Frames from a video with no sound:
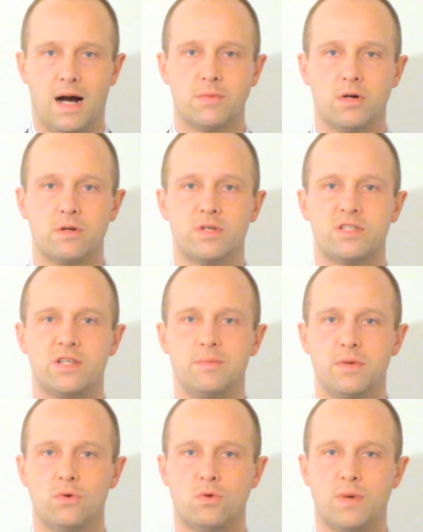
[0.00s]
I'm going to
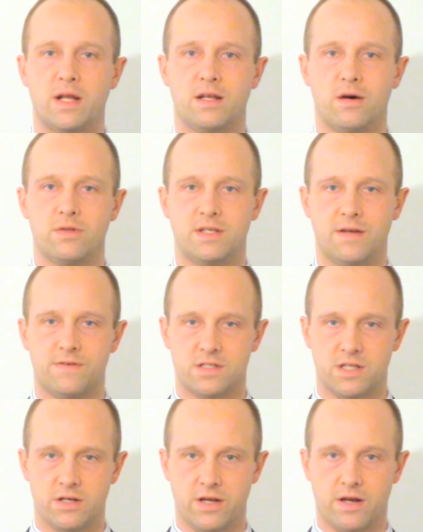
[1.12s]
assume you already know the different
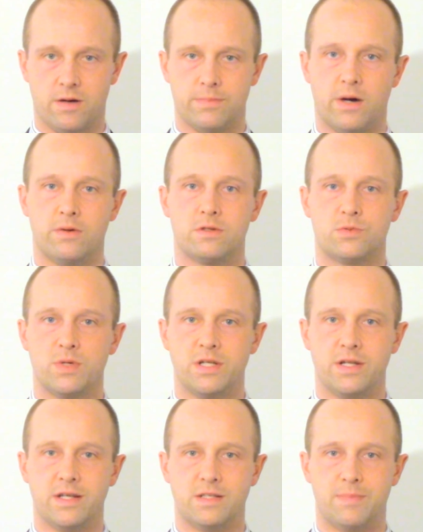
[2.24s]
circuit components which
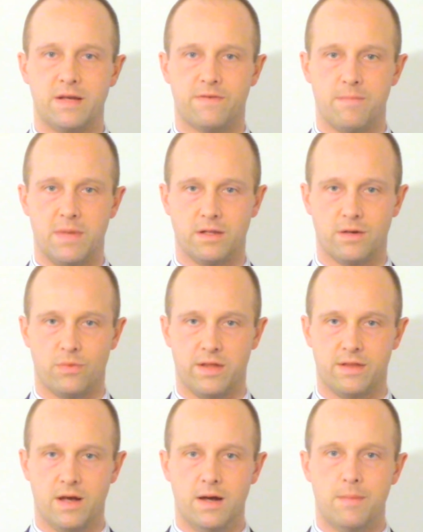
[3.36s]
you need to be familiar
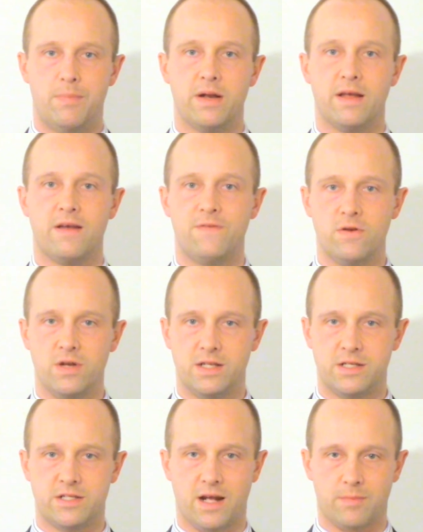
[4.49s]
with, but if you
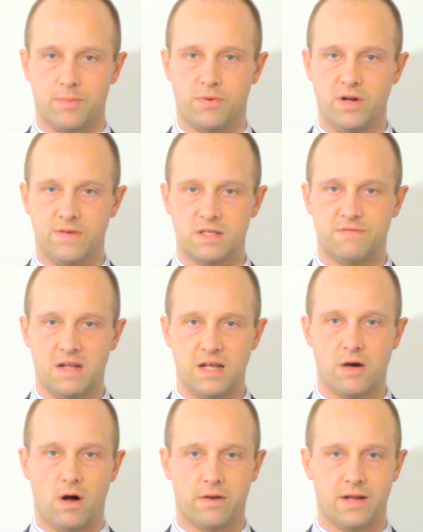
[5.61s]
need to check my previous
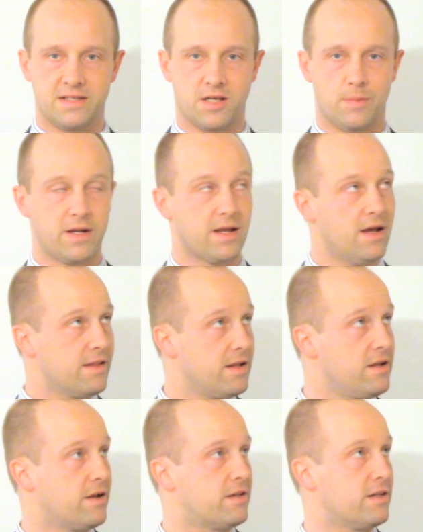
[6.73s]
video on that topic,
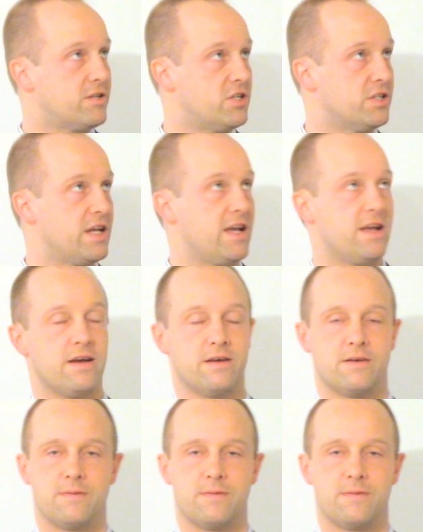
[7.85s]
then you can click just here.